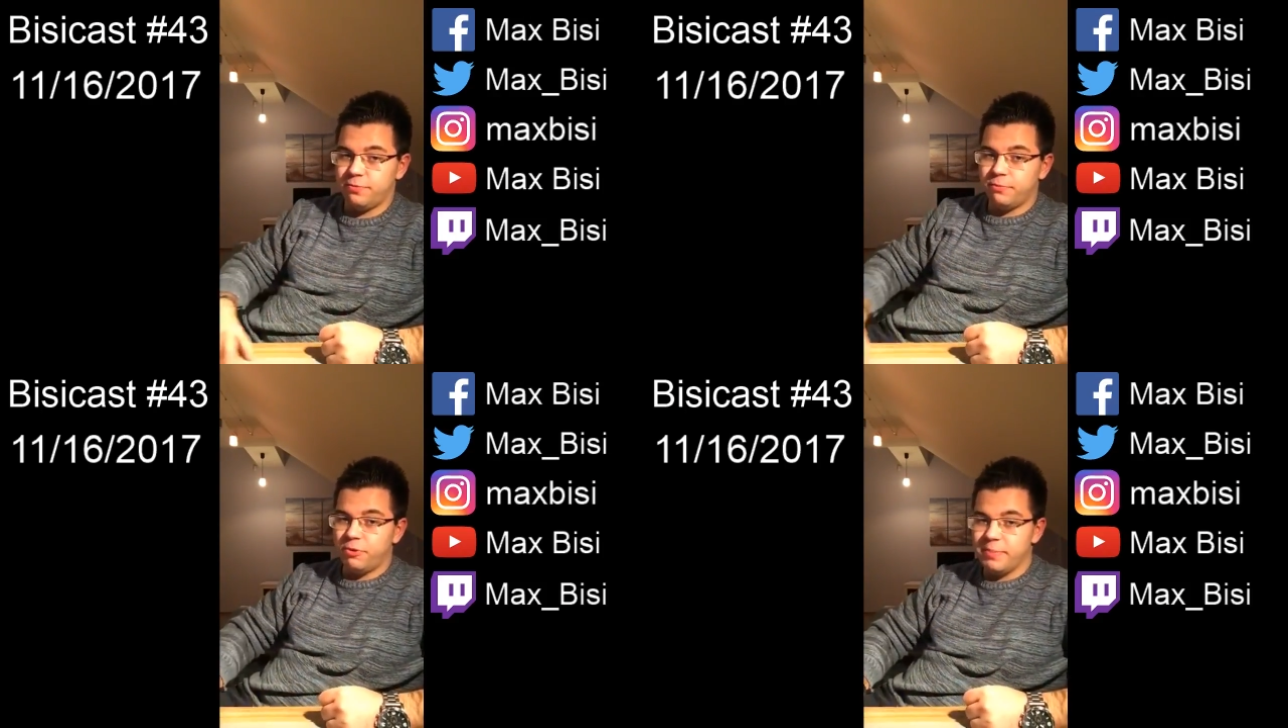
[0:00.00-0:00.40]

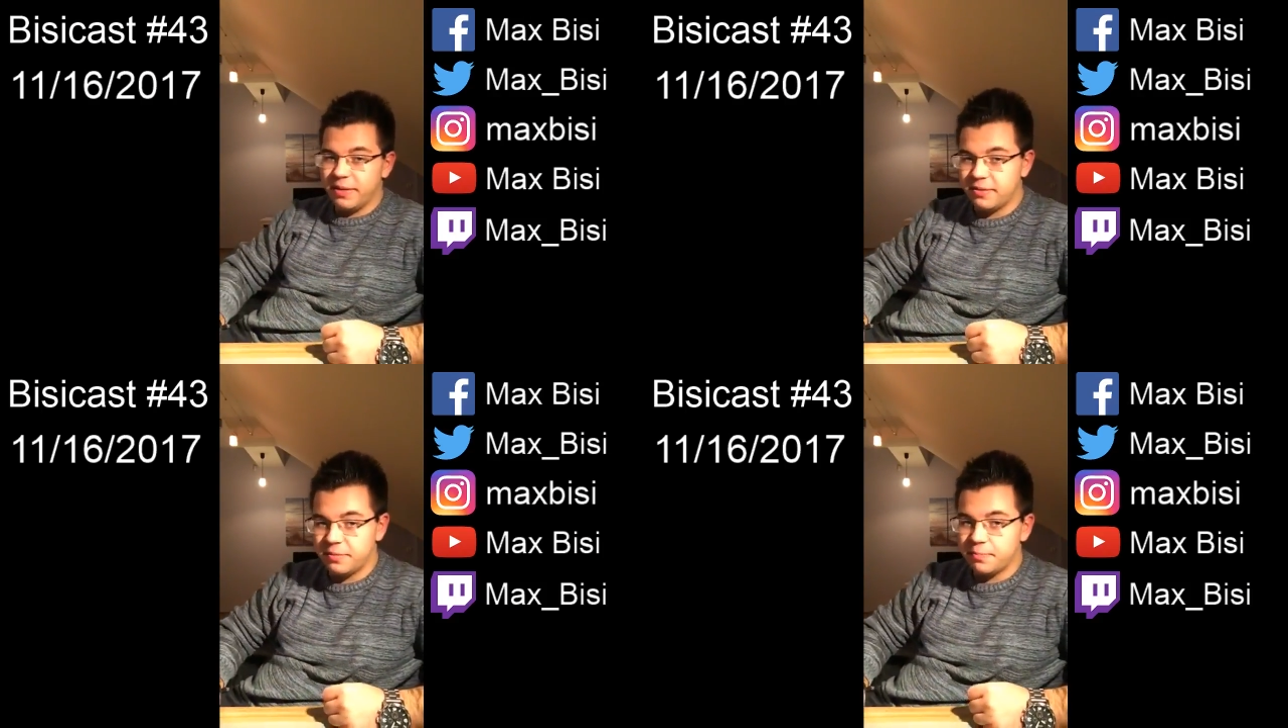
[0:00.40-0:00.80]

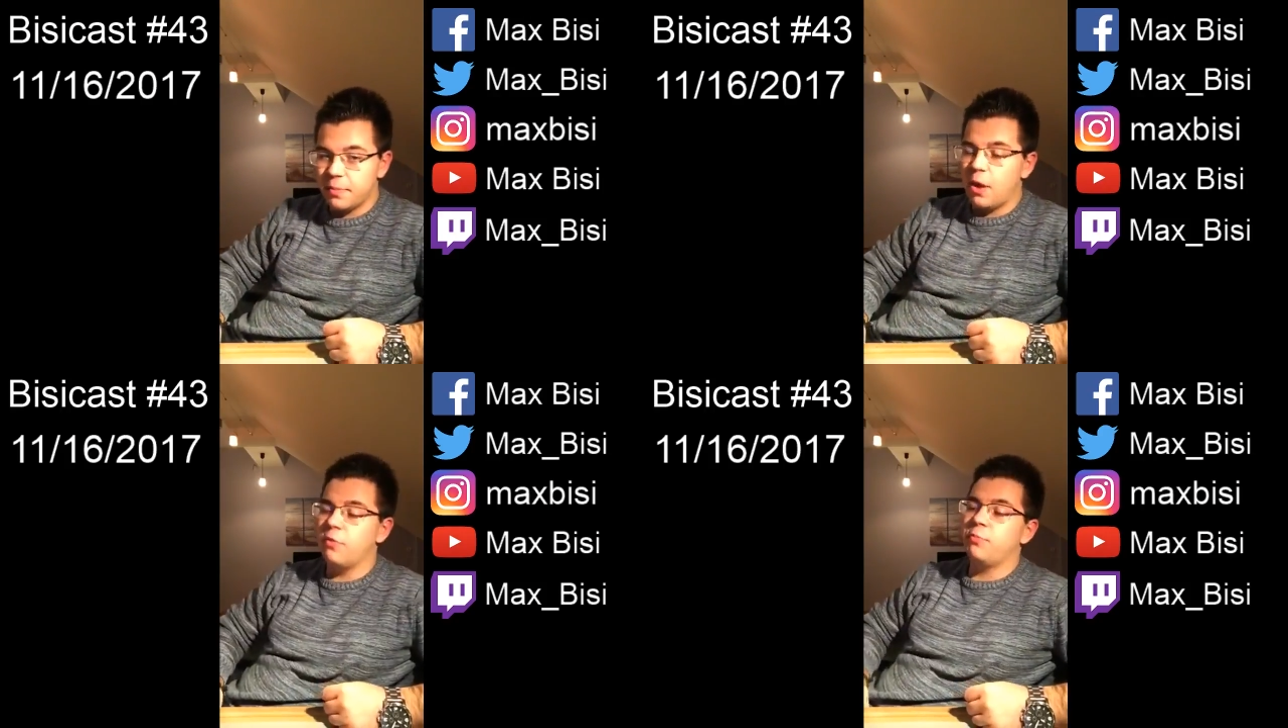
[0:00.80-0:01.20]
remix
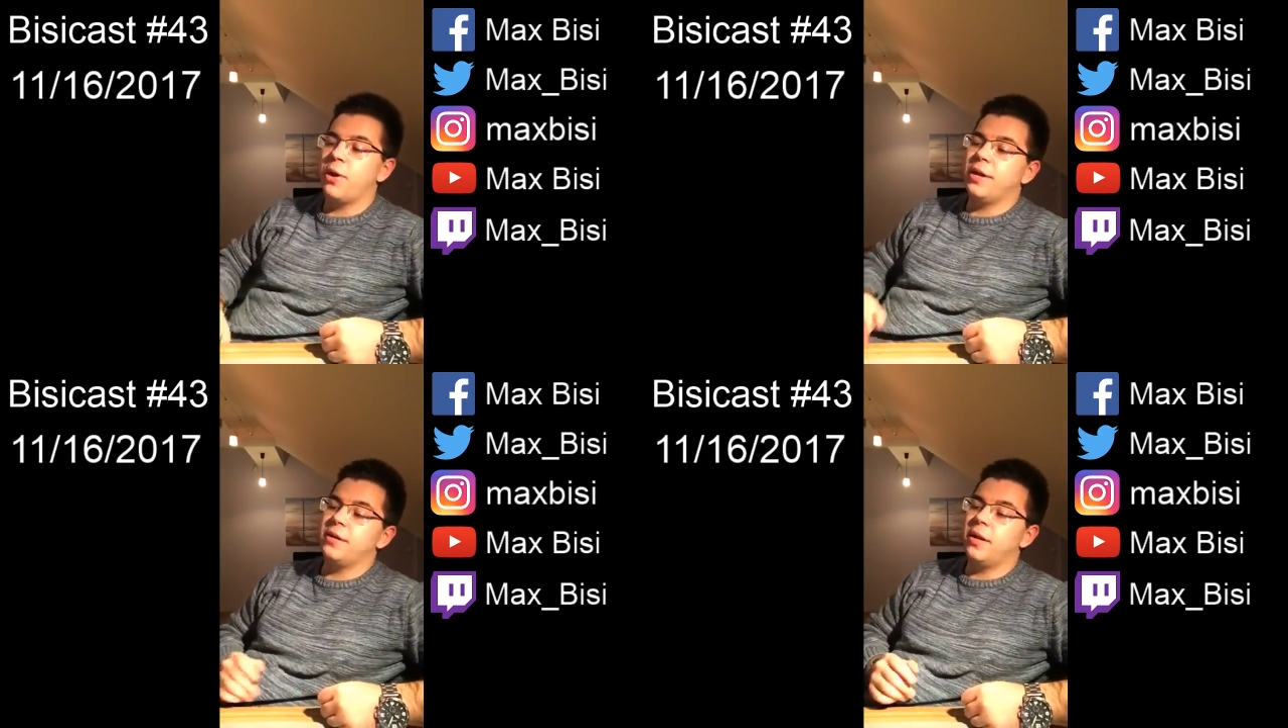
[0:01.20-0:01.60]
of
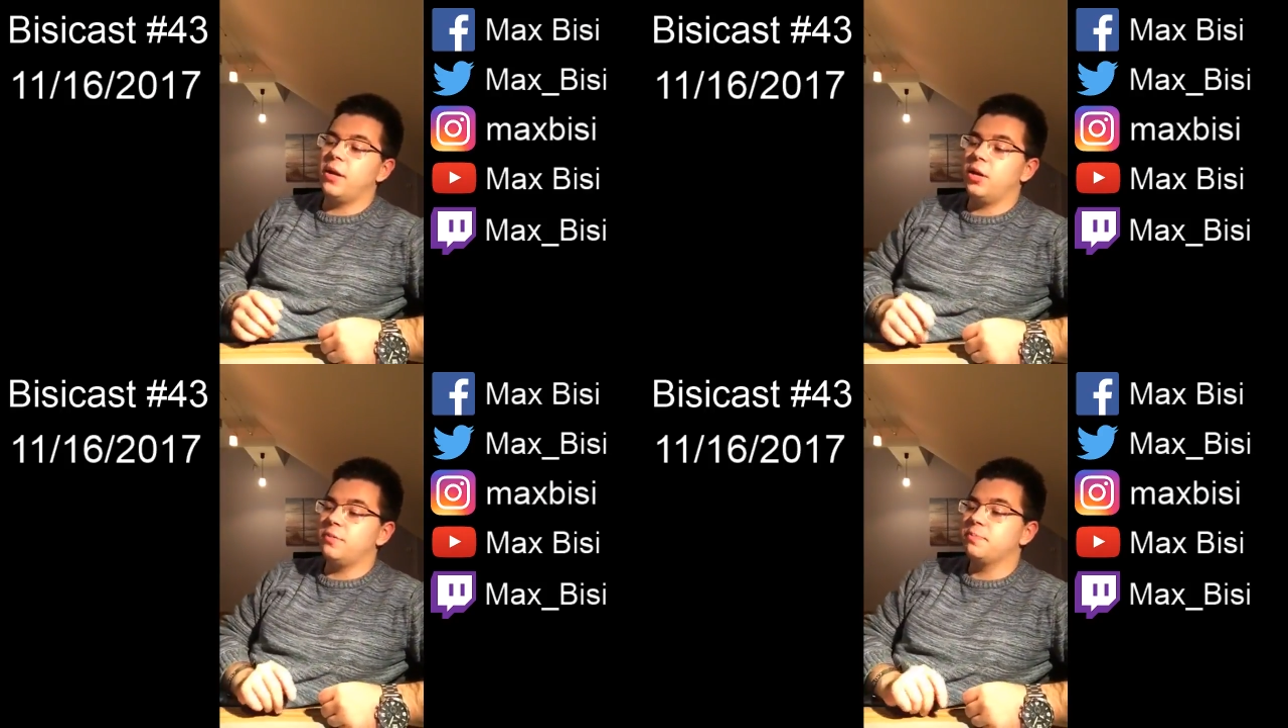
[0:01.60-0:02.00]
Prida a lot